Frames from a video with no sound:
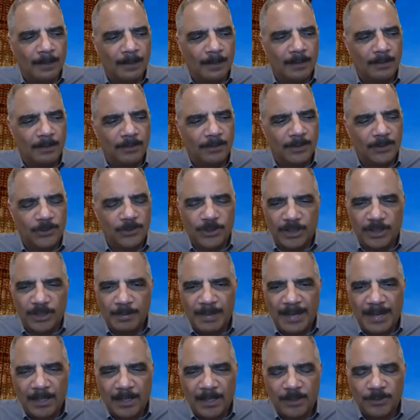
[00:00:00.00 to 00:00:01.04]
you know, the
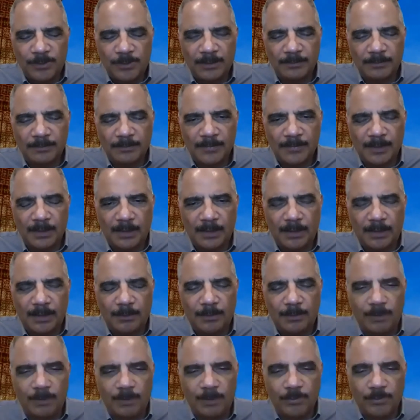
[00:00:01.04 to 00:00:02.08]
gerrymandering,
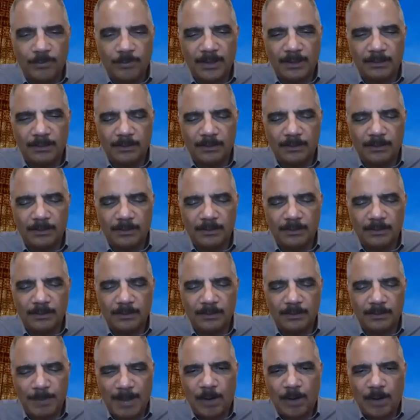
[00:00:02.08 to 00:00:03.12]
uh, uh through the,
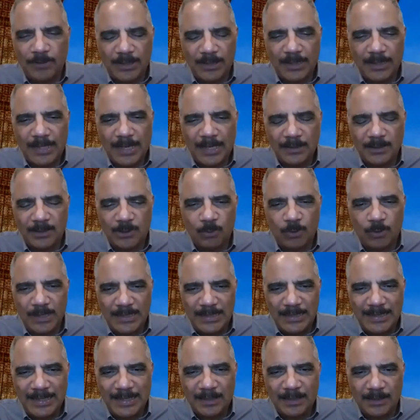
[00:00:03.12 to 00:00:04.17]
power that they got in
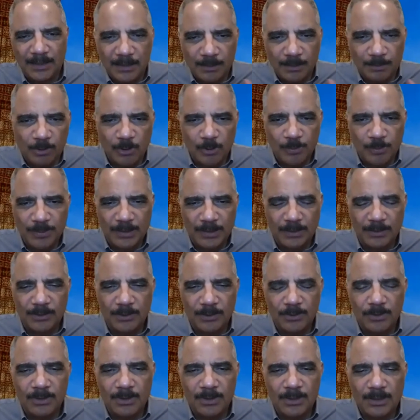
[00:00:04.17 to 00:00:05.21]
2010, inappropriately
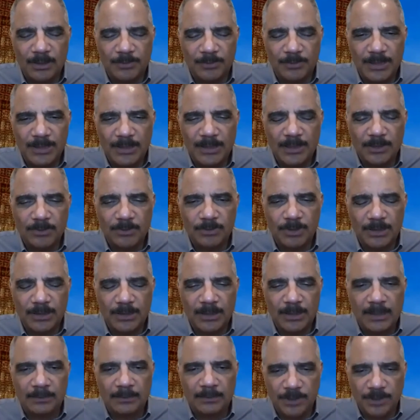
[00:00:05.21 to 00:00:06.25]
used in the
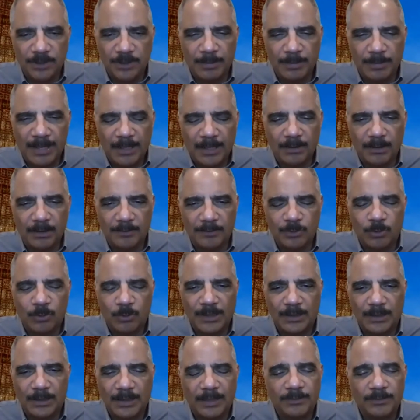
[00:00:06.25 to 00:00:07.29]
redistricting, gerrymandering of
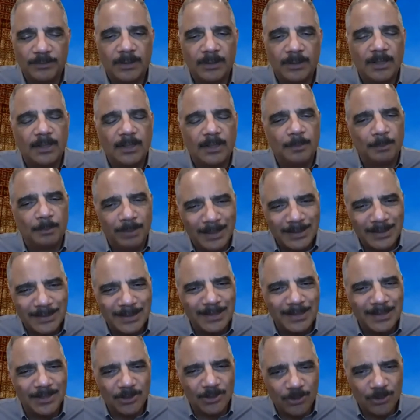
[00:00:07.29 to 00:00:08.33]
2011, plus the
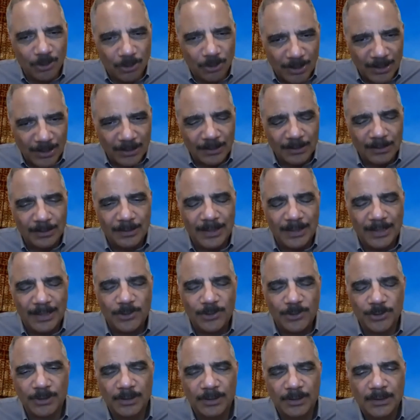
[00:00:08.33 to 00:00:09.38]
historic
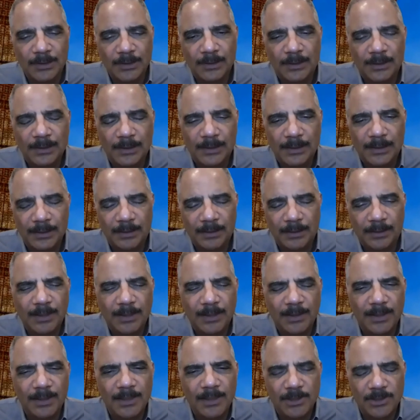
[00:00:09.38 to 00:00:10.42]
nature, uh,
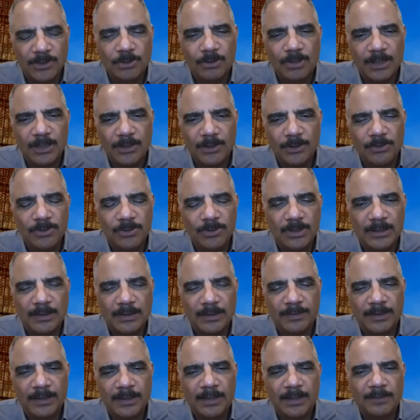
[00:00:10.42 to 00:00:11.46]
the historic use
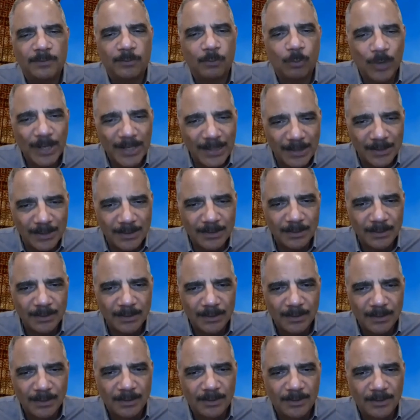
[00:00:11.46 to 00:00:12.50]
of of race
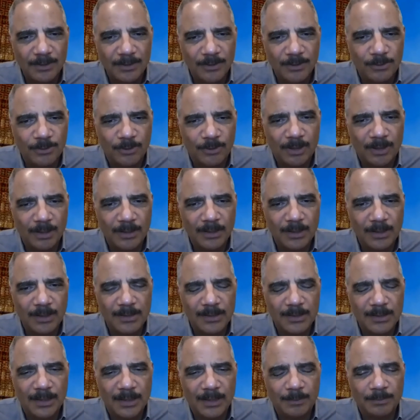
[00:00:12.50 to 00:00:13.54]
to draw
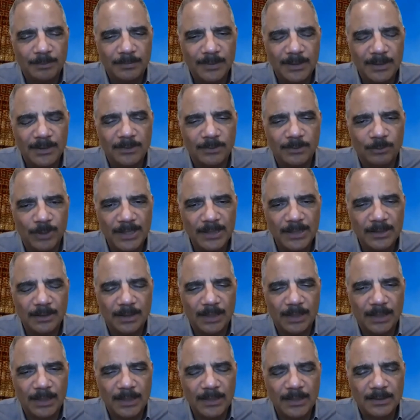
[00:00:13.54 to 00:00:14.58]
these um, these
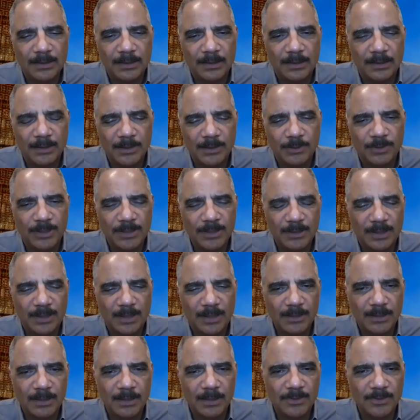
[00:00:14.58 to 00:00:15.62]
racialized uh, these
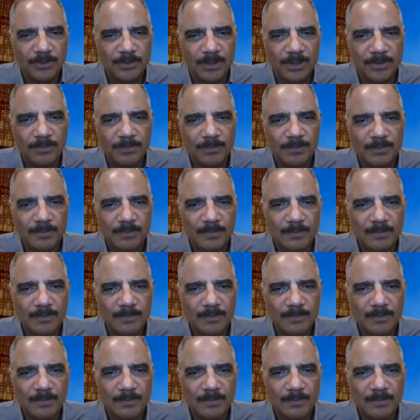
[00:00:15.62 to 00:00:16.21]
racialized districts.